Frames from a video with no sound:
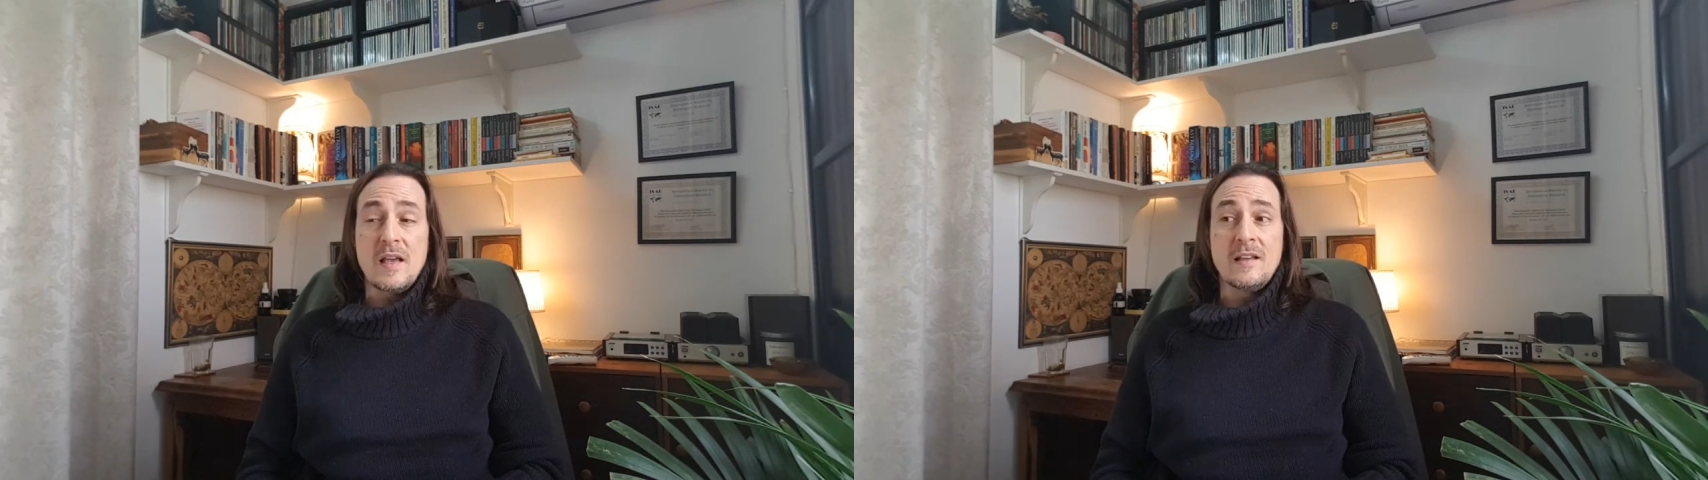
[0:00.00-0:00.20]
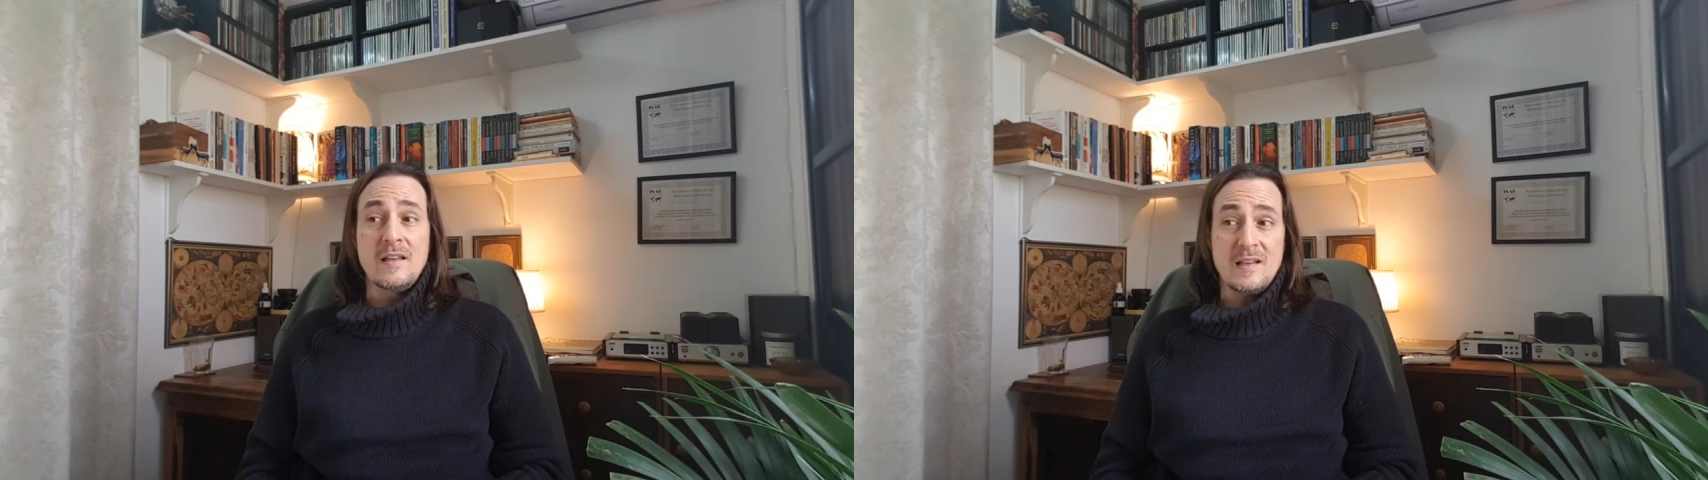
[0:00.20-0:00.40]

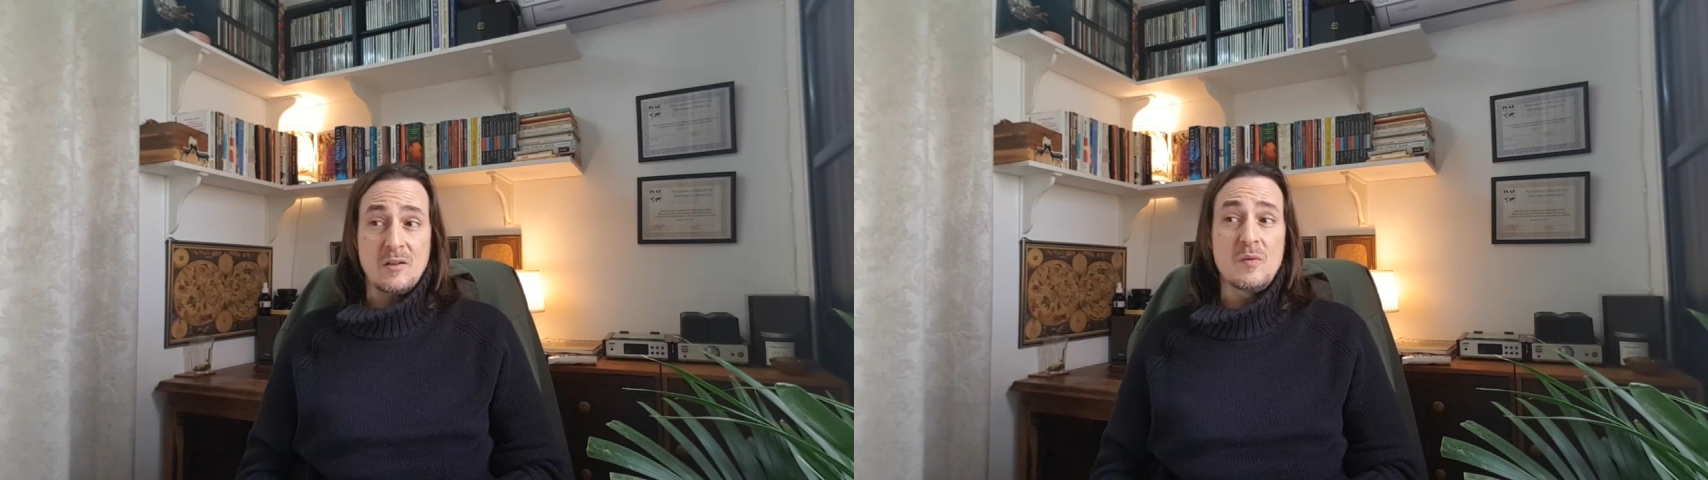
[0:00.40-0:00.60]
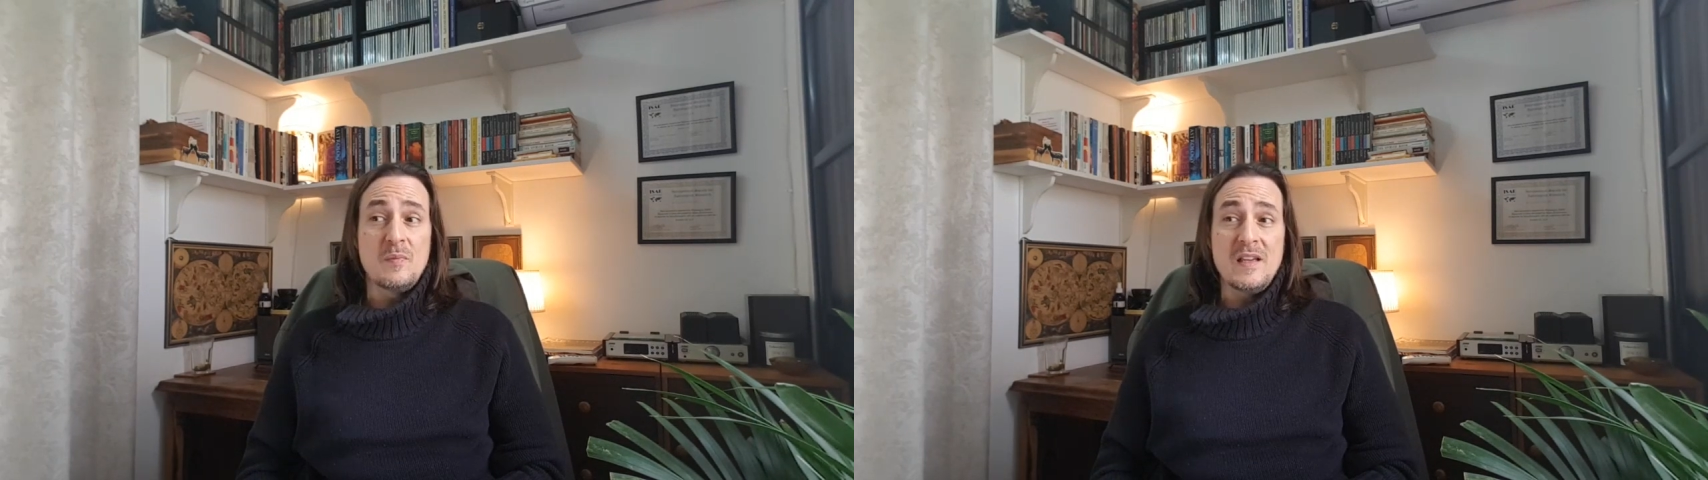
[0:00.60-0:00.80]
And
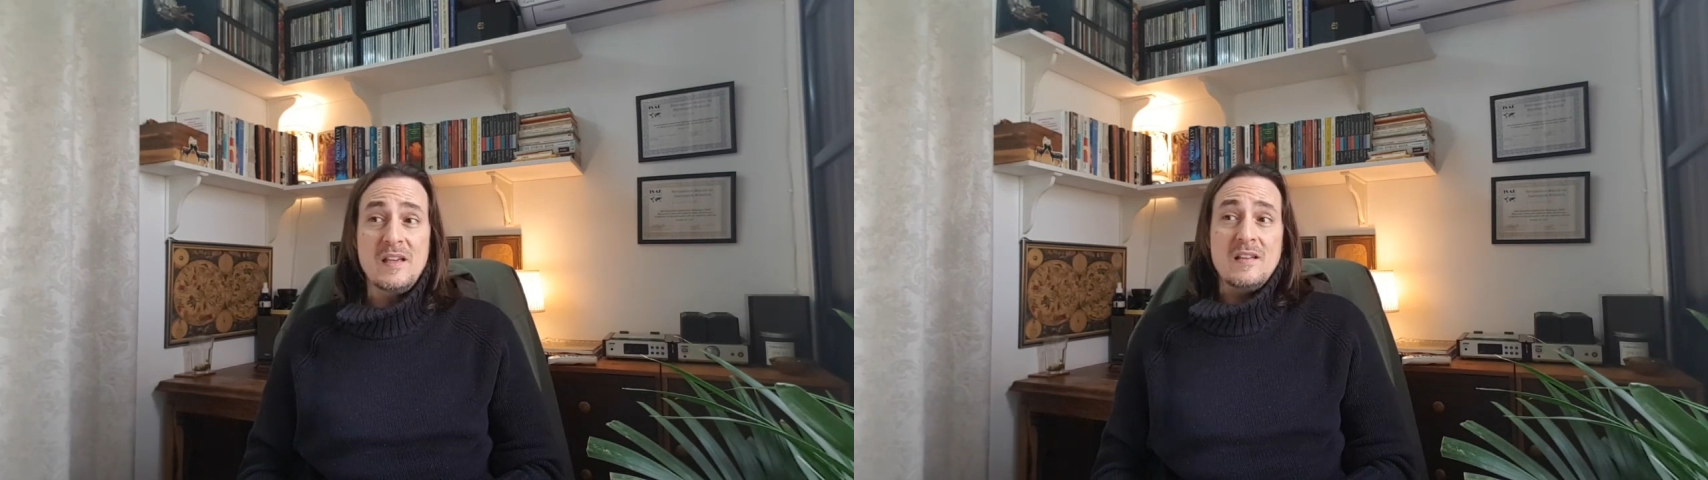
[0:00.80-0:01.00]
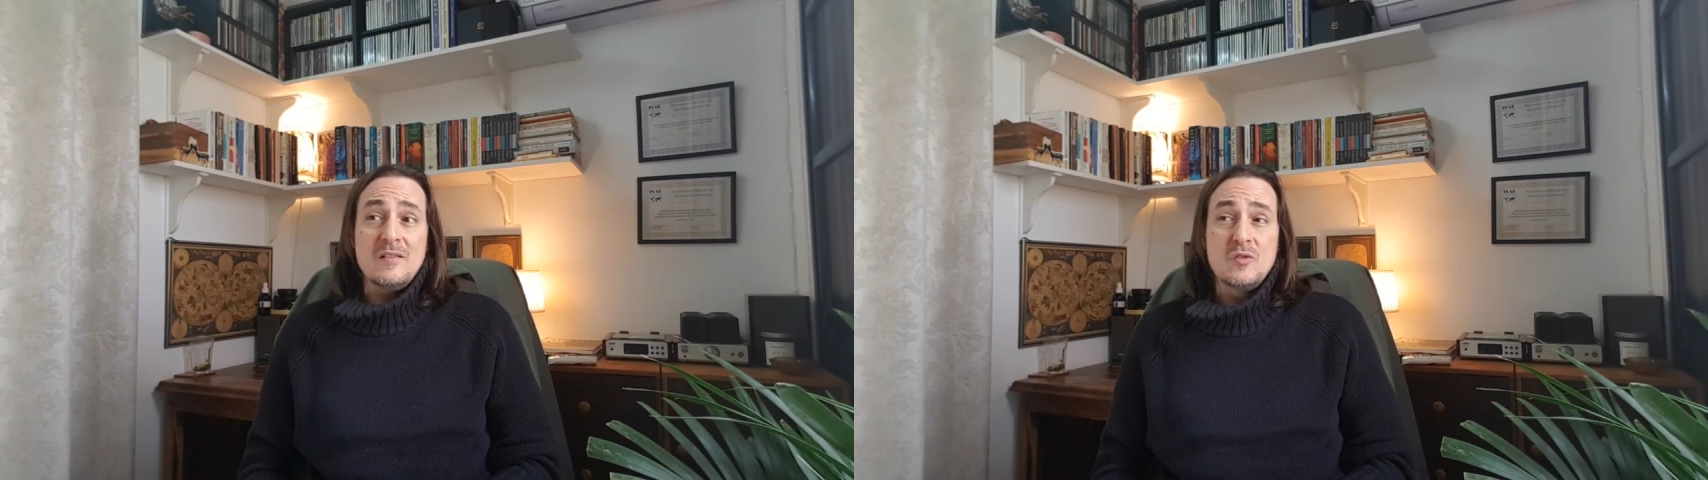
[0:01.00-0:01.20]
that could
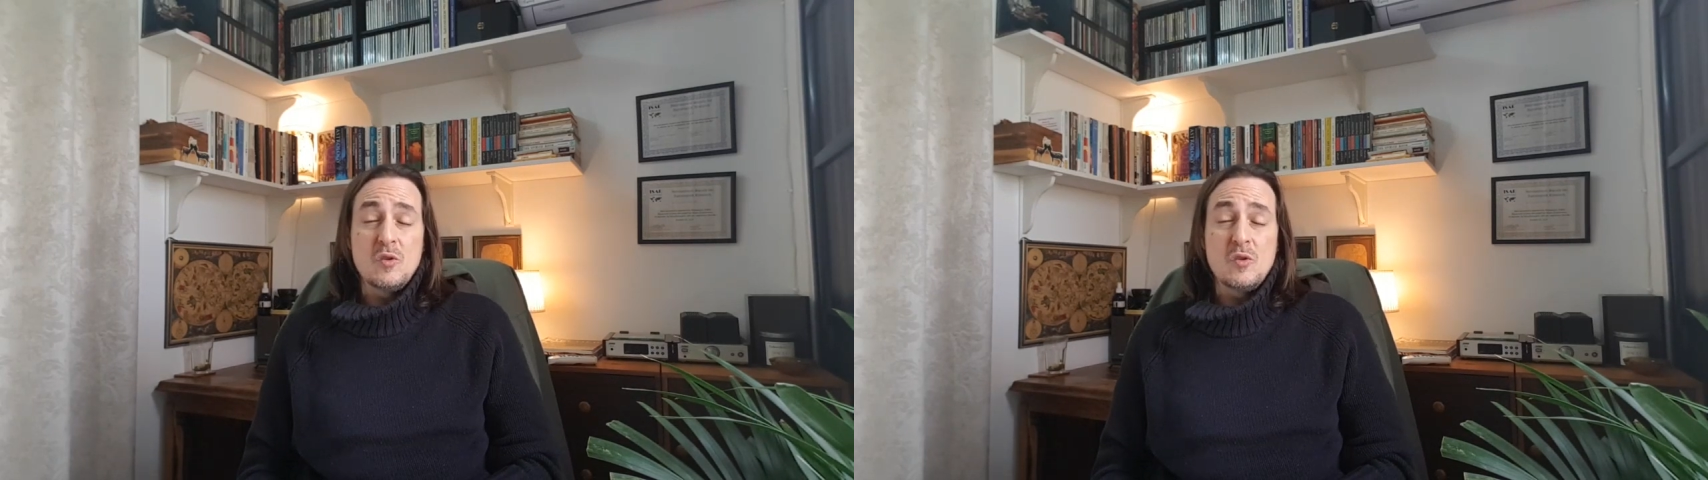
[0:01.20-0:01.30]
be